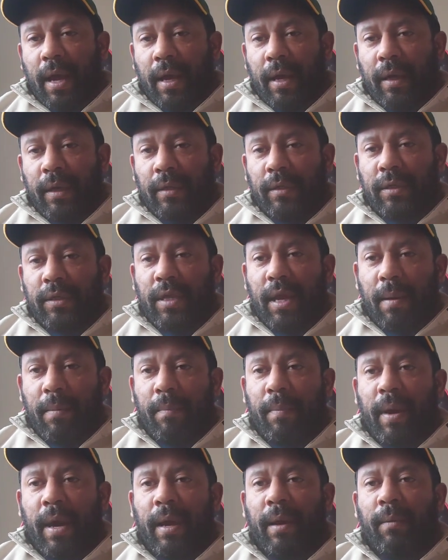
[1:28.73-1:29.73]
I
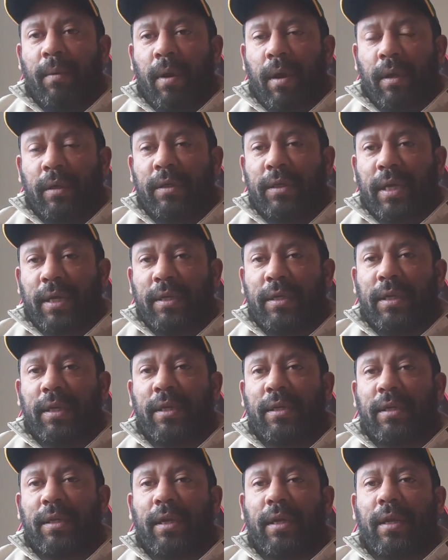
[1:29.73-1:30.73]
stand by what I said
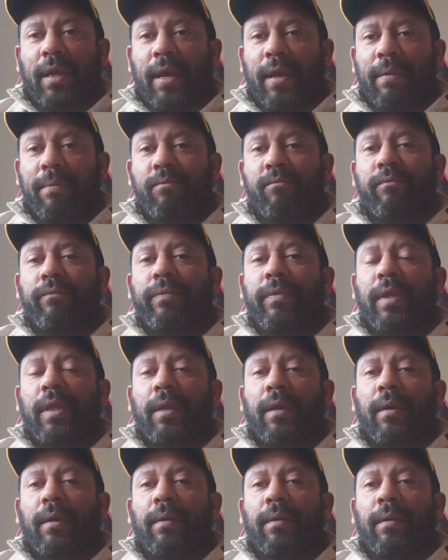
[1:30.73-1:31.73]
yesterday.
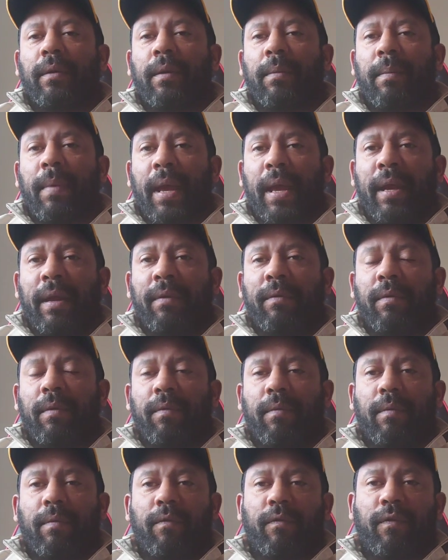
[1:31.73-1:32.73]
The
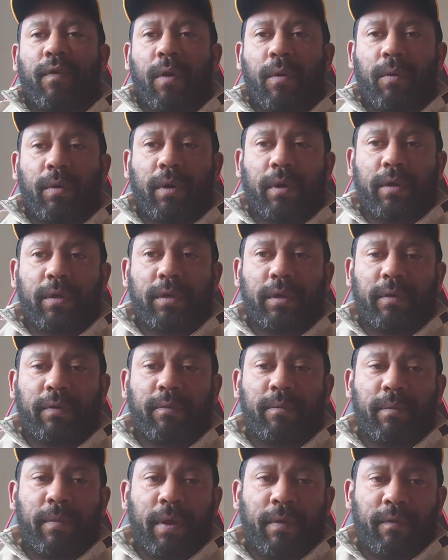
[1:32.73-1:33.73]
main focus
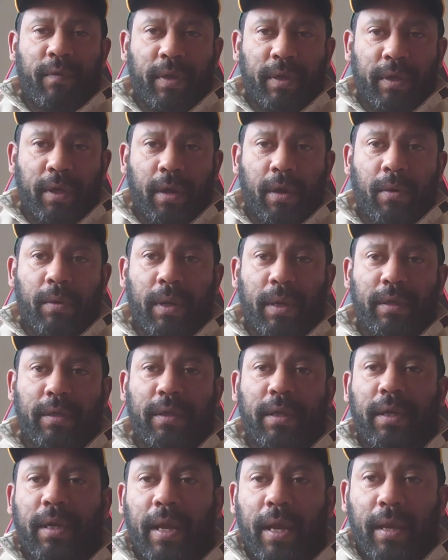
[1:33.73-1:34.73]
of the video
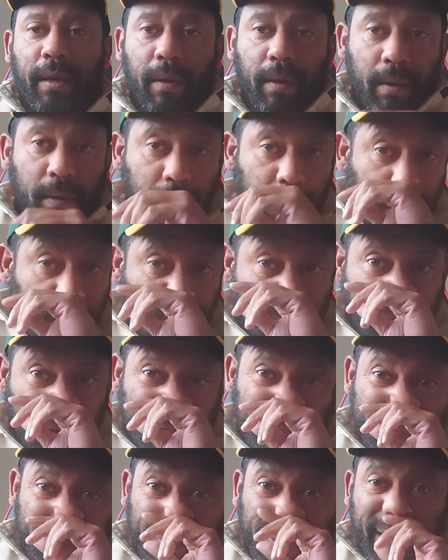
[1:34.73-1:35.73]
yesterday
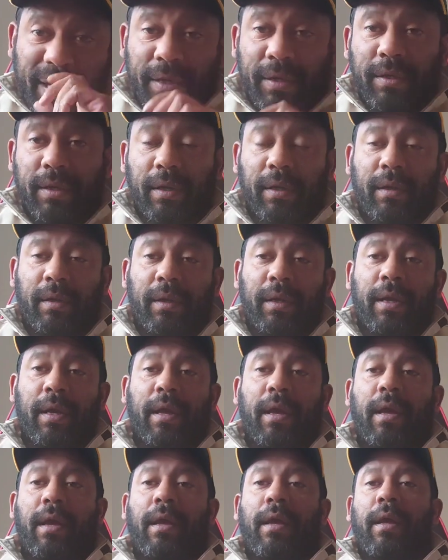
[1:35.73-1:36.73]
was basically
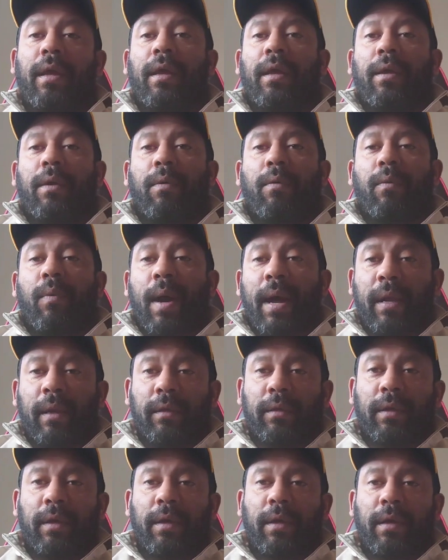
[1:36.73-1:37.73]

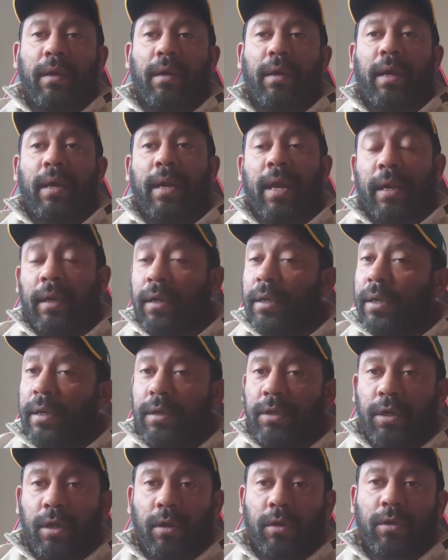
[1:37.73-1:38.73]
Wilder and Anthony
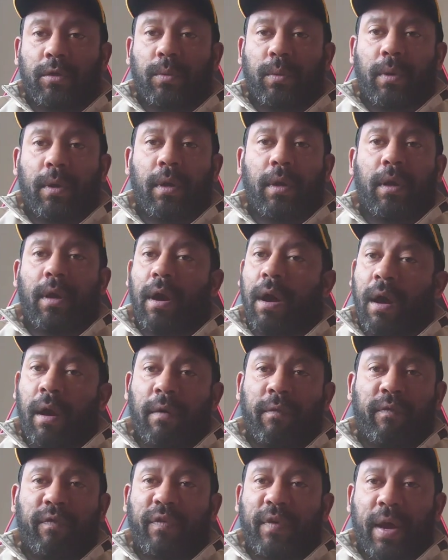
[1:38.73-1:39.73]
Joshua
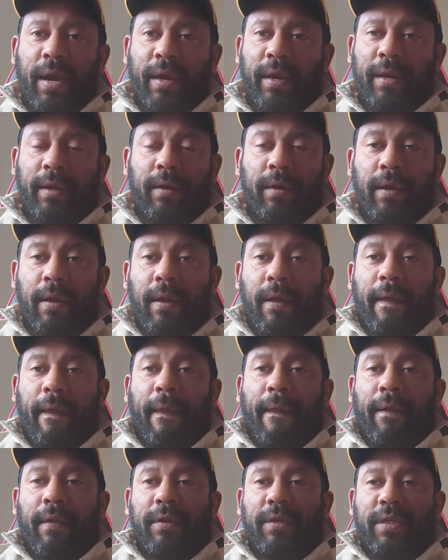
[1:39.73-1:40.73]
aren't fighting.
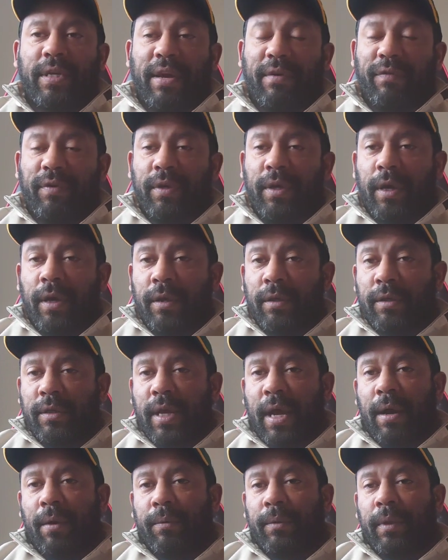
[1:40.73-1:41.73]
7 years
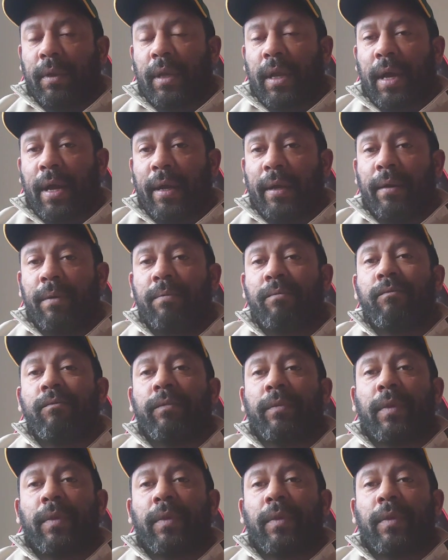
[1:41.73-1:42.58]
down the line,